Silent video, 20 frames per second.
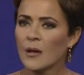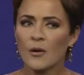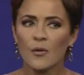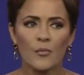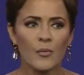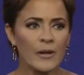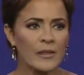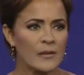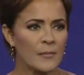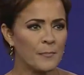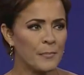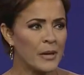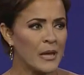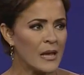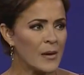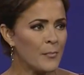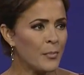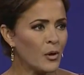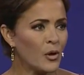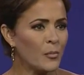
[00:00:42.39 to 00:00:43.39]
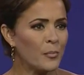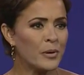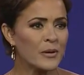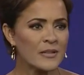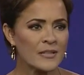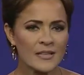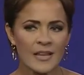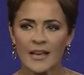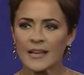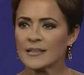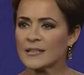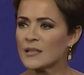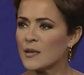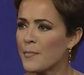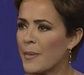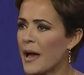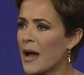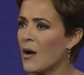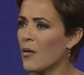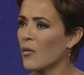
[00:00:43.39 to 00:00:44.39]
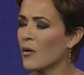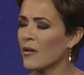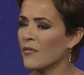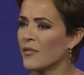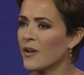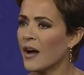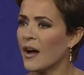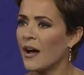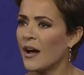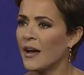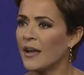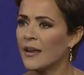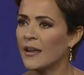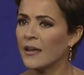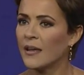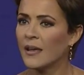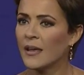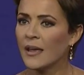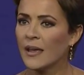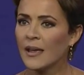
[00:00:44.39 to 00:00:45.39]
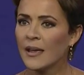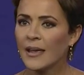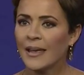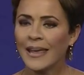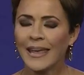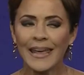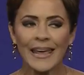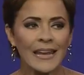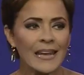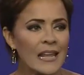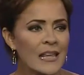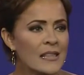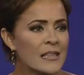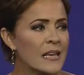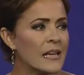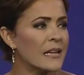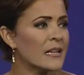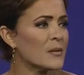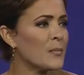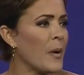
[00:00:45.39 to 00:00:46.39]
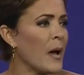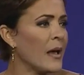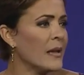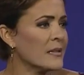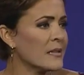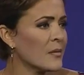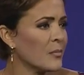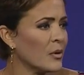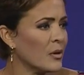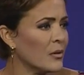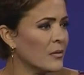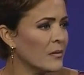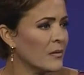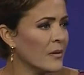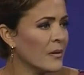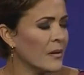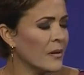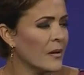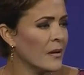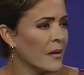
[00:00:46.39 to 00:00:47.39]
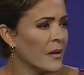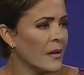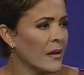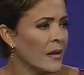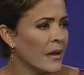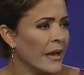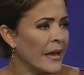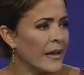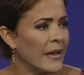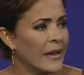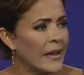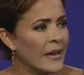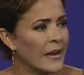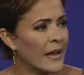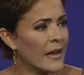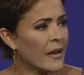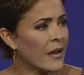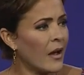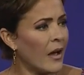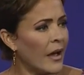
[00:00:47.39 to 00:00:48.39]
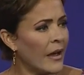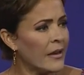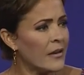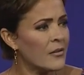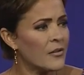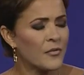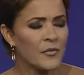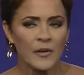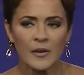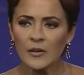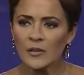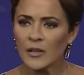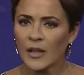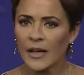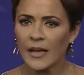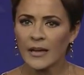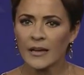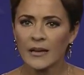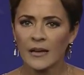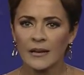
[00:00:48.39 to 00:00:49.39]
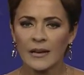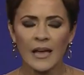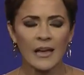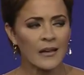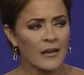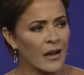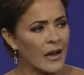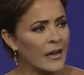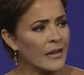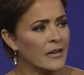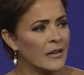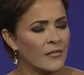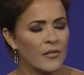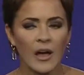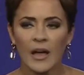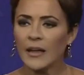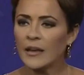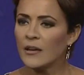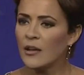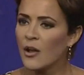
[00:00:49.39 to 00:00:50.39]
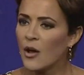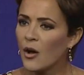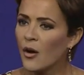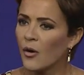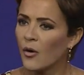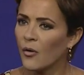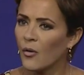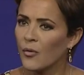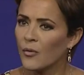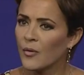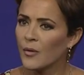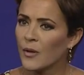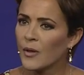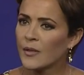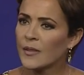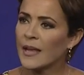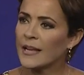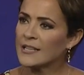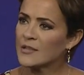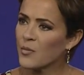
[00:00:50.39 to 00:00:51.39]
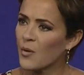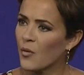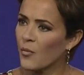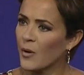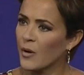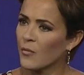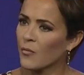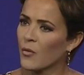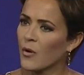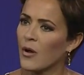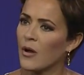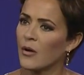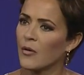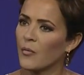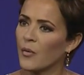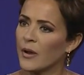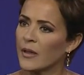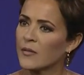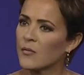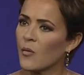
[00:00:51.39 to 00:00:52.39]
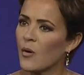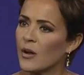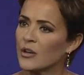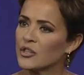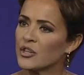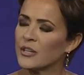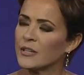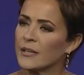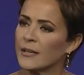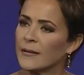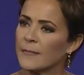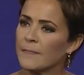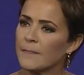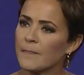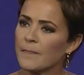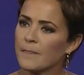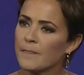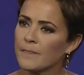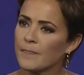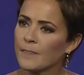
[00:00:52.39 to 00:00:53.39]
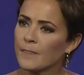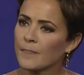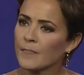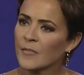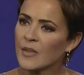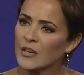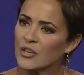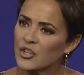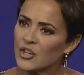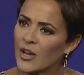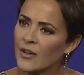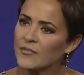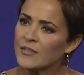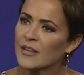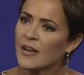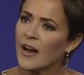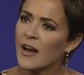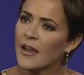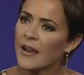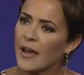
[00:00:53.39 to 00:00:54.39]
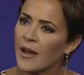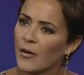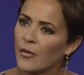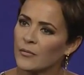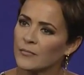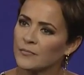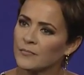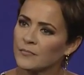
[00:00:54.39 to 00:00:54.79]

When the people possess the power of God, anything is possible. And I kind of feel like, not kind of, I know that's what went wrong with Washington. They shoved God out.